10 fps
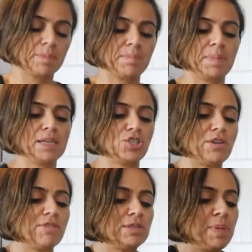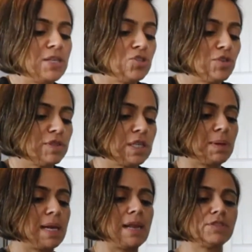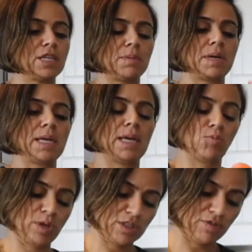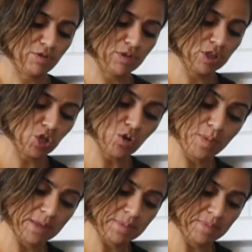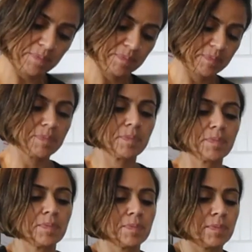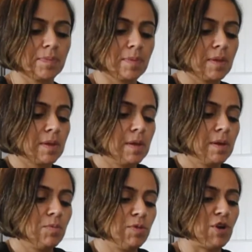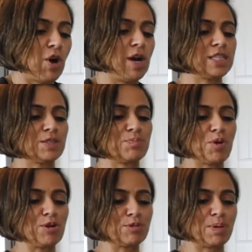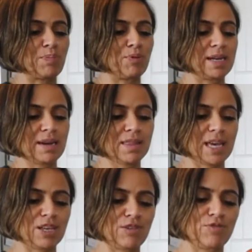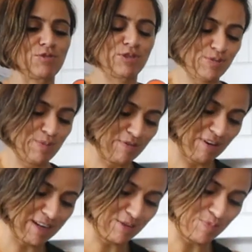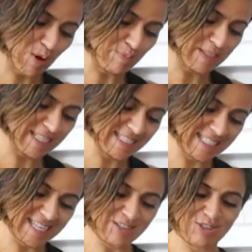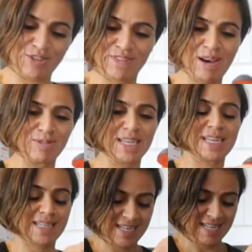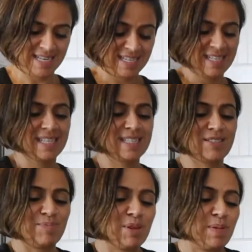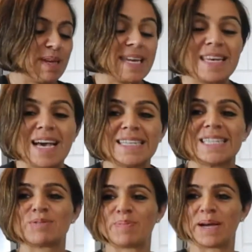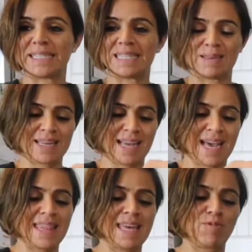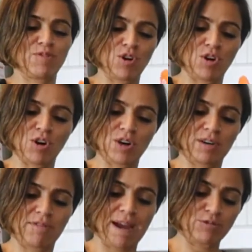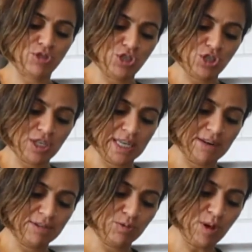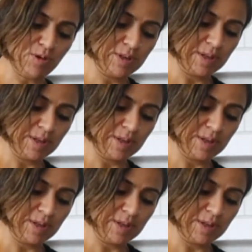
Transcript: Big generous pinch of cinnamon. I love cinnamon in winter foods. Cumin. We've got smoked paprika. Thank you to my friend who popped in yesterday because she found it. So I'm going to make it nice and spicy. And then we've got ground ginger in here as well.